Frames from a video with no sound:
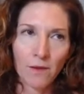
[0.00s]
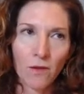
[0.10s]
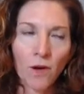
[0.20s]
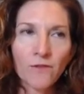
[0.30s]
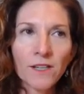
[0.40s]

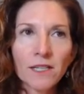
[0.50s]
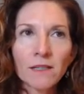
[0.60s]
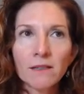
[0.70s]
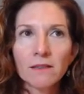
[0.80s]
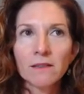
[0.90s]

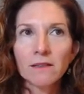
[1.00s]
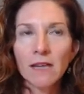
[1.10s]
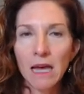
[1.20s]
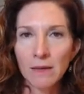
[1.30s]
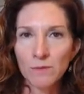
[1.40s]

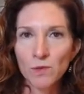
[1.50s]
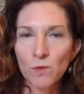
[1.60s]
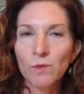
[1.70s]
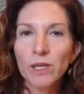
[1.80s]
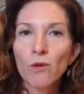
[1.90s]
Oftentimes,
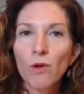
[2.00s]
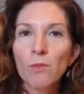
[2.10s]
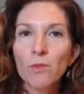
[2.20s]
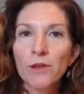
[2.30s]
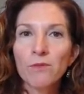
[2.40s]
when we grow
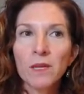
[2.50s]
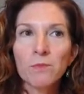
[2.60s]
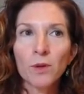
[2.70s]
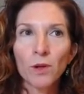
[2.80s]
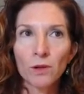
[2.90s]
up with
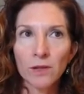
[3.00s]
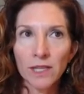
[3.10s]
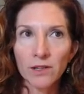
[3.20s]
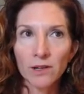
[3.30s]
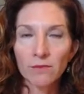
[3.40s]
people
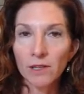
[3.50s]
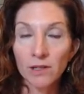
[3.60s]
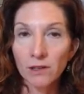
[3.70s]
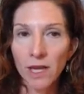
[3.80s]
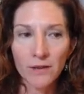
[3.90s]
in
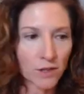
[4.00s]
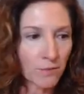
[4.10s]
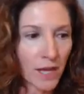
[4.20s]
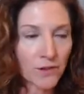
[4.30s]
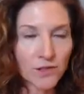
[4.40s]
our lives, our
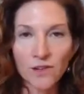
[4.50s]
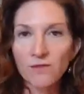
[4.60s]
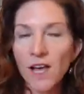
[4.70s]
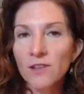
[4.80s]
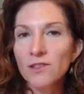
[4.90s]
mothers, our
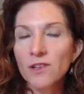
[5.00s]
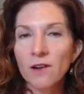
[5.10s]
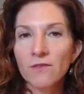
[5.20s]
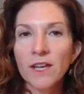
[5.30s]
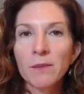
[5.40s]
fathers,
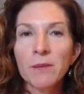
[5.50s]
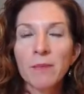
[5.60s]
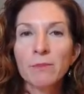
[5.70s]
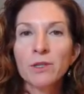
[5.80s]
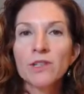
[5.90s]
our family
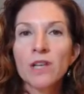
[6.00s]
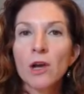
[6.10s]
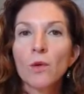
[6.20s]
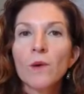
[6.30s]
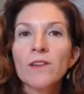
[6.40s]
members,
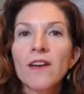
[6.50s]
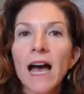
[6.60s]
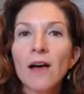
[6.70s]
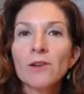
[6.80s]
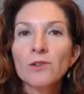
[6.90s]
we
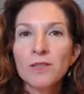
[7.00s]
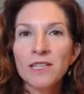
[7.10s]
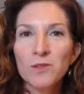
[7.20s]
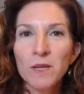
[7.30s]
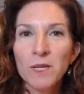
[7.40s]
value
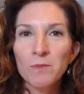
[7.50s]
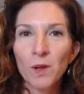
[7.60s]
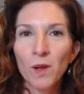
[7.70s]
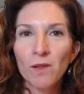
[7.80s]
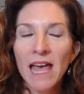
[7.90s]
these
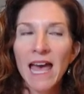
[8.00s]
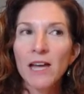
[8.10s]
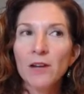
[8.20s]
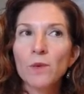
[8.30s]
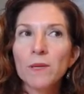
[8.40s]
people
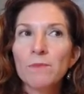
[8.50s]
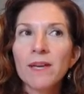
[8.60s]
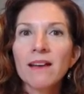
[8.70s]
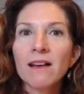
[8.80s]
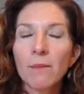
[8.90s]
and we
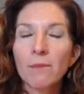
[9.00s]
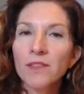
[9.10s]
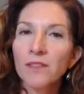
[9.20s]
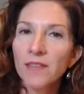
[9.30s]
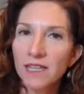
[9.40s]
pick up
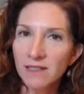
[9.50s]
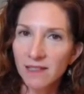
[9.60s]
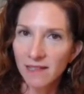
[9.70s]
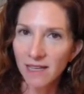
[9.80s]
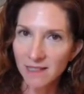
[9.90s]
the things
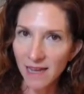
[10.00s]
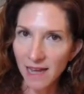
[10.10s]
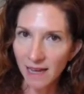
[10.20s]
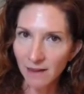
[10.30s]
that they say.